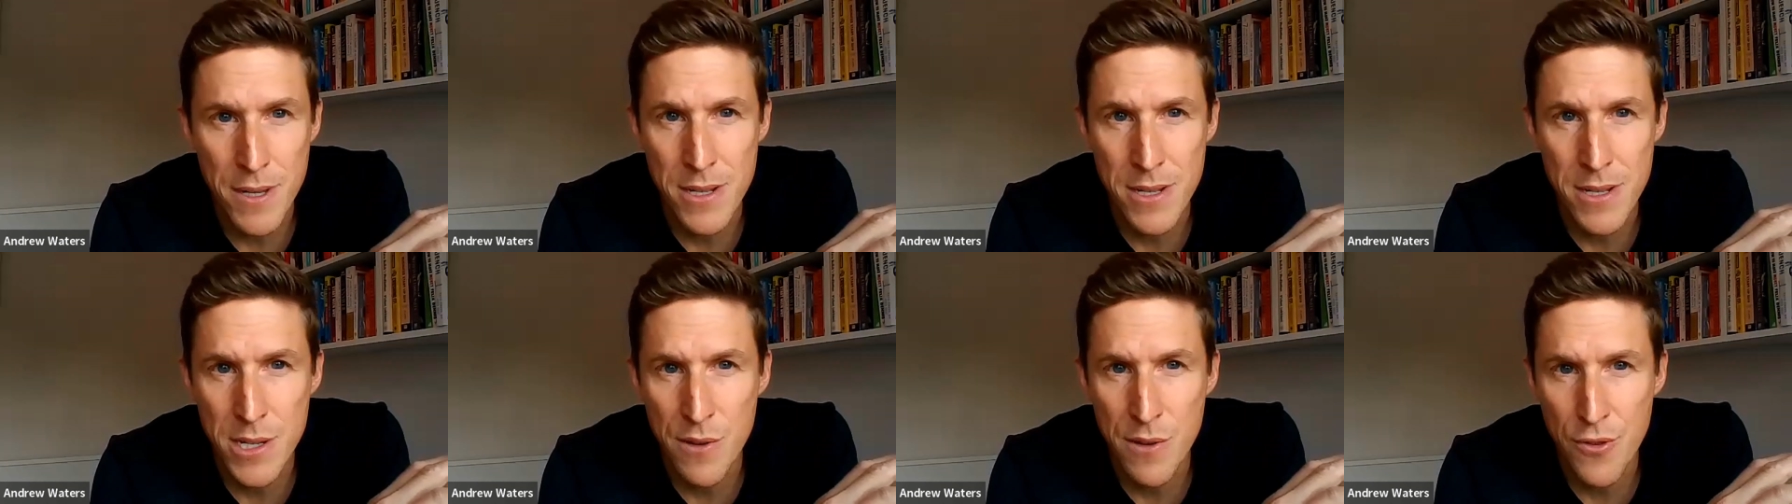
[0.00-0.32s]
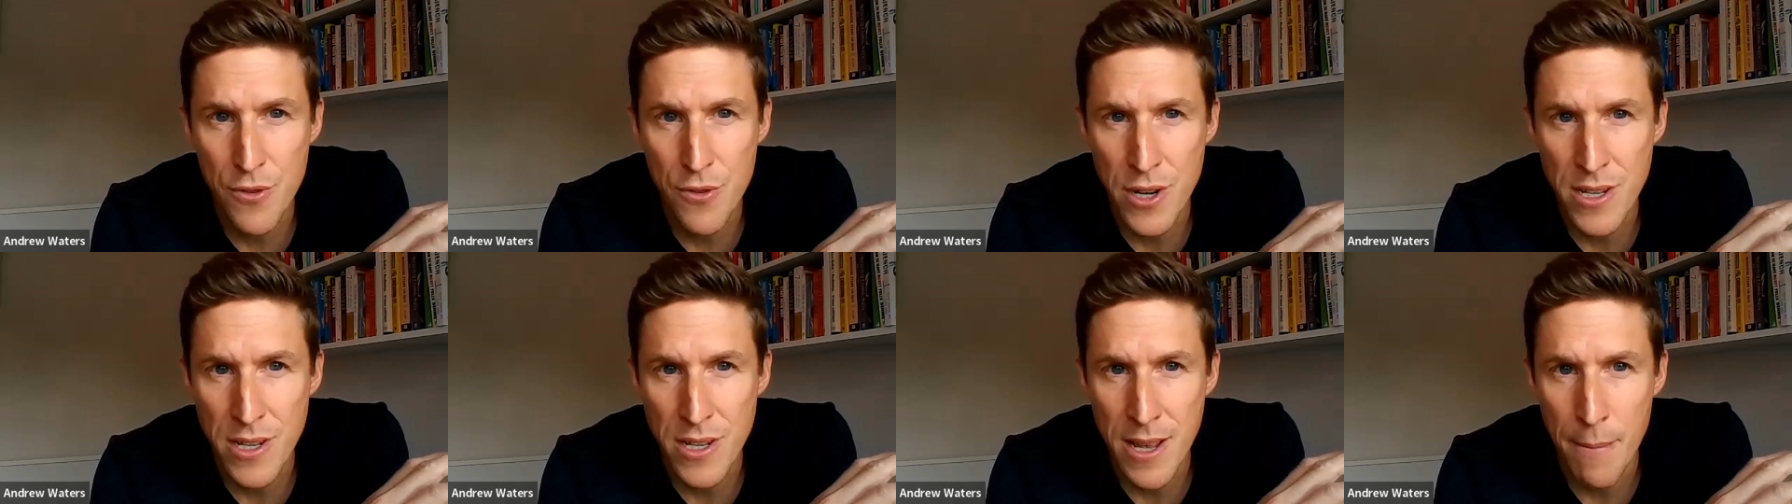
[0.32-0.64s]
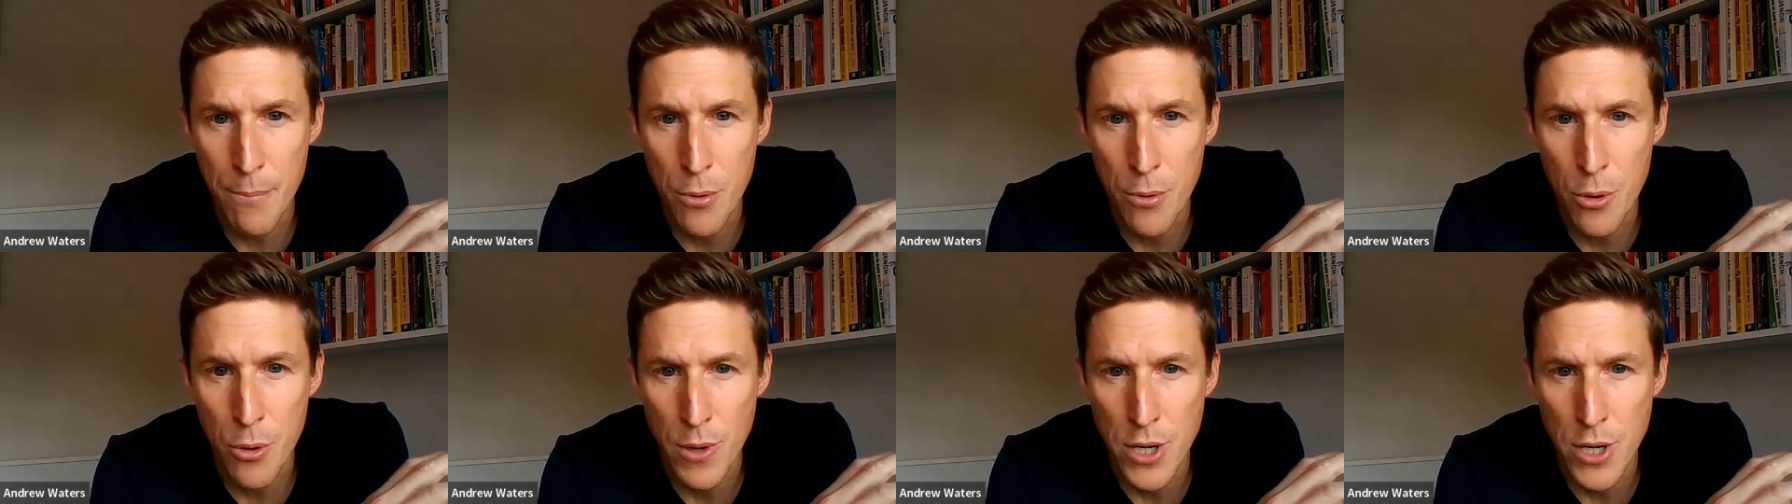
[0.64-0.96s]
business, for
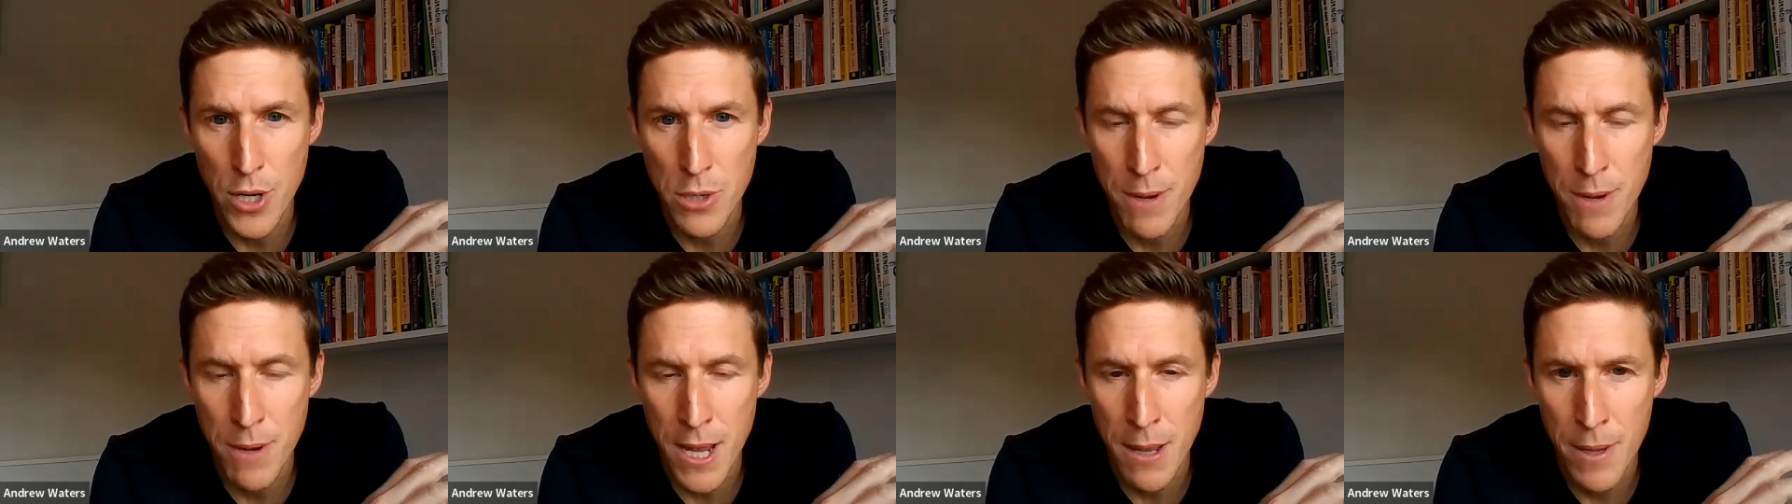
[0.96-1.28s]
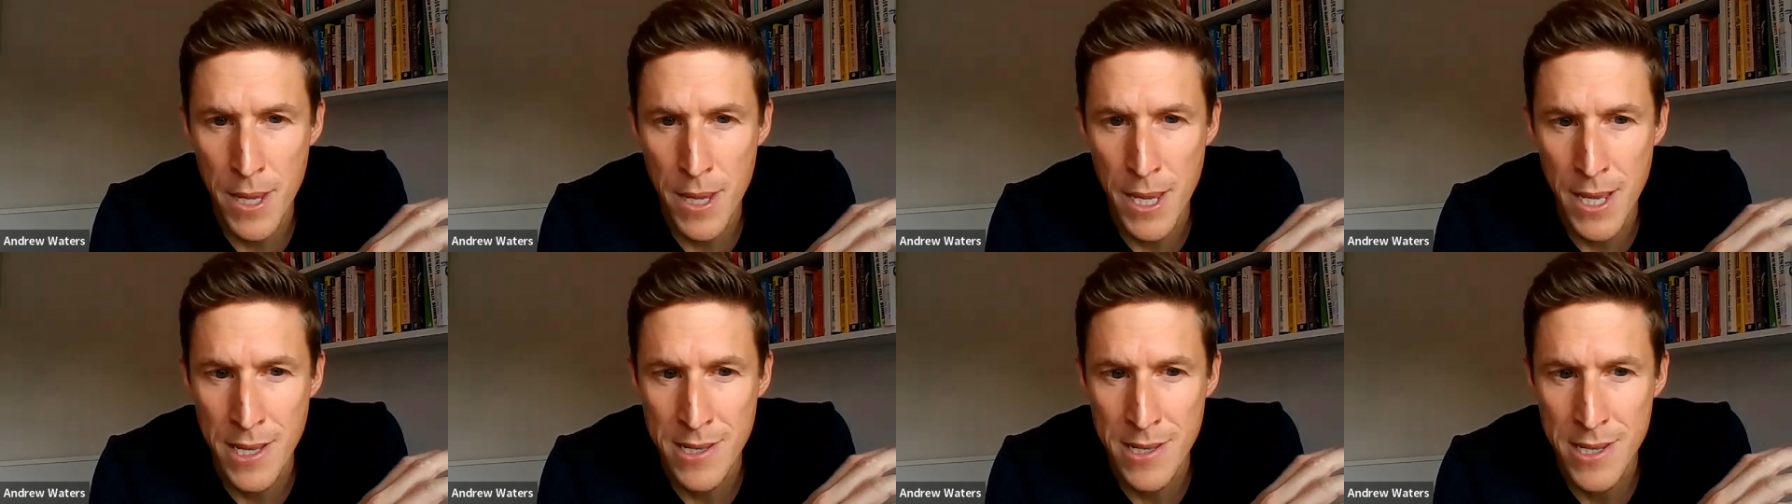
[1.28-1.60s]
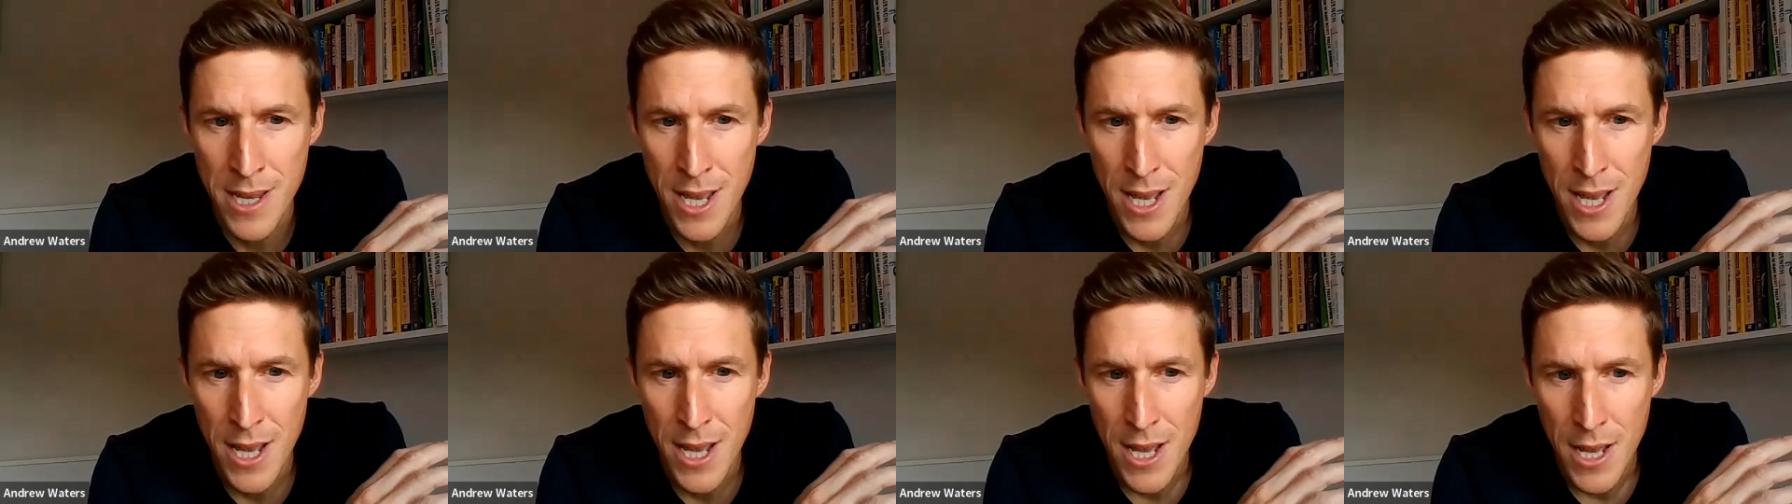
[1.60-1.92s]
example, which maybe
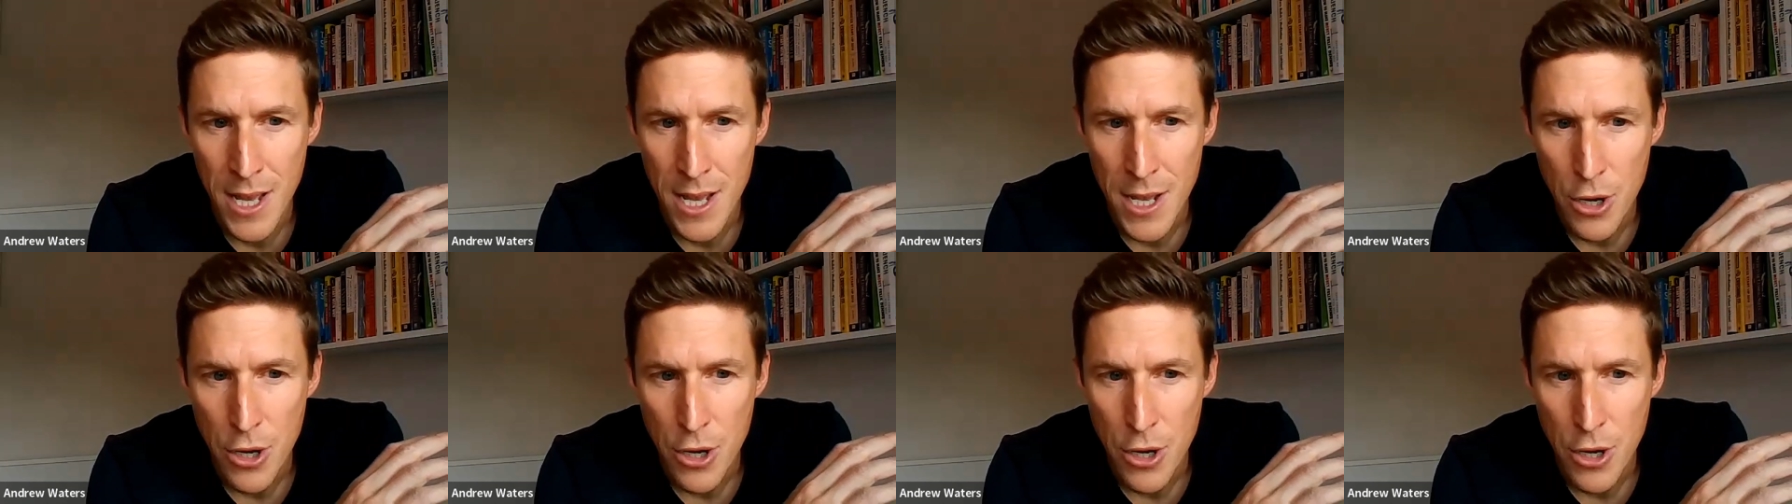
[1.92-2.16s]
is